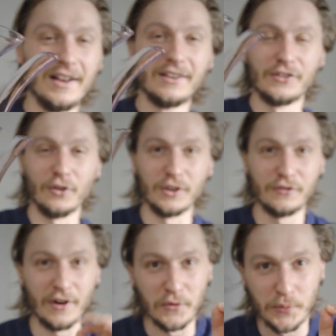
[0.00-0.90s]
So it's
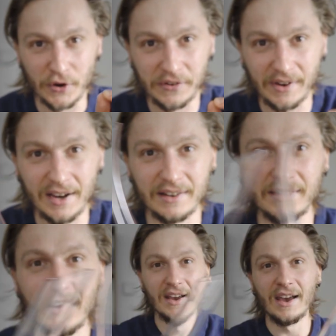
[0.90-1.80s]
very
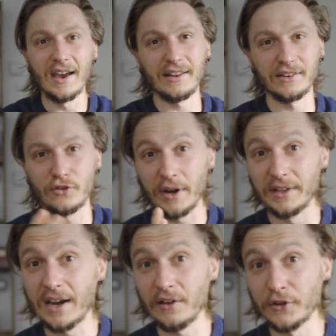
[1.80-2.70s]
precise and great
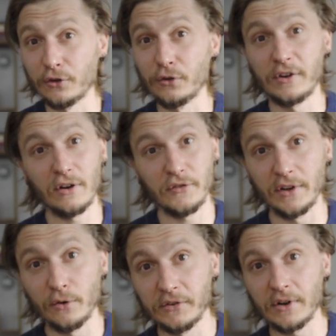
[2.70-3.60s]
decanter to serve in
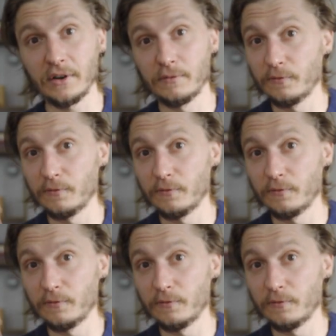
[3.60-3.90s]
the restaurant,